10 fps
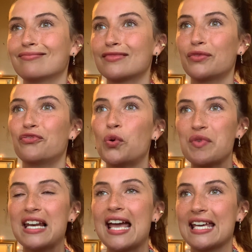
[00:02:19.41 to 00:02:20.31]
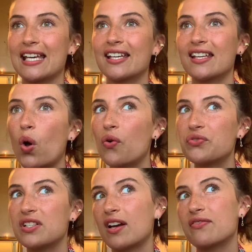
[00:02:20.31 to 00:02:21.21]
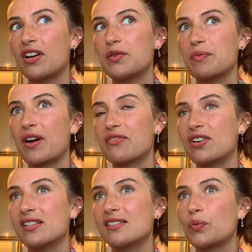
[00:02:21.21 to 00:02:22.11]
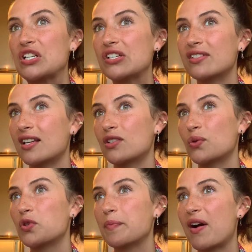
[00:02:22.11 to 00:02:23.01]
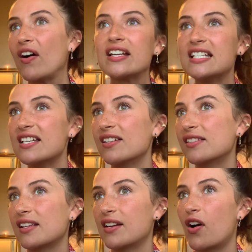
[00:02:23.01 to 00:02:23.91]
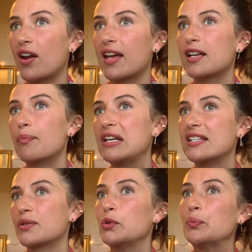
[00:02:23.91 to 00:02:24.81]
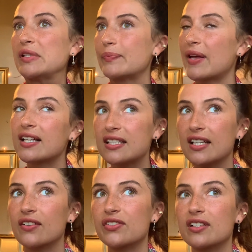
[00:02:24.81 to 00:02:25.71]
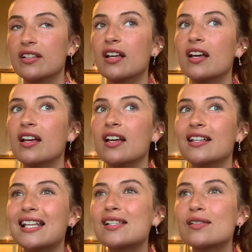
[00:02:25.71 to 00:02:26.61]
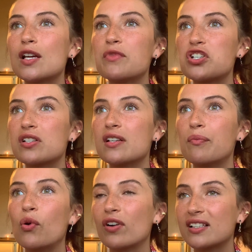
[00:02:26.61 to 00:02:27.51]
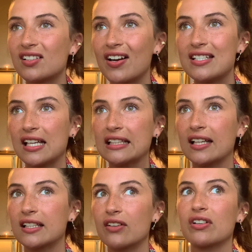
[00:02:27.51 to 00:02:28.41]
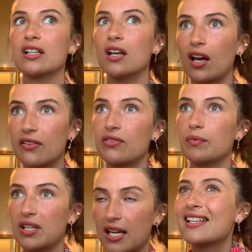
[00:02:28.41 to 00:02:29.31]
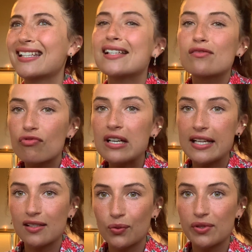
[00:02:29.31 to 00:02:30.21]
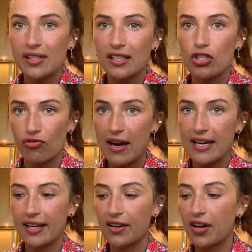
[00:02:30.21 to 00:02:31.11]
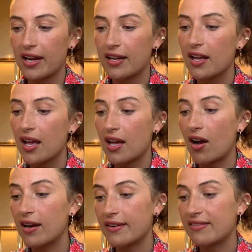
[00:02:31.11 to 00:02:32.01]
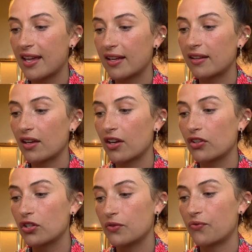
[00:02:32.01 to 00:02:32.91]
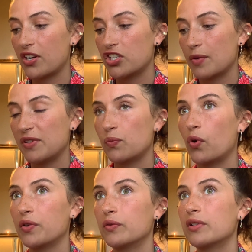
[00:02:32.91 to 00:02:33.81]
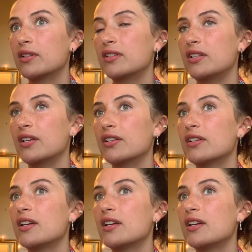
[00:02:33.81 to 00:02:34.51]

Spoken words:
formulaic. Often I find with my friends that we just tend to talk about ideas and our like political perspectives, and that's so much more exciting than giving a life update. That's really exhausting and draining, and I think a good friendship is one that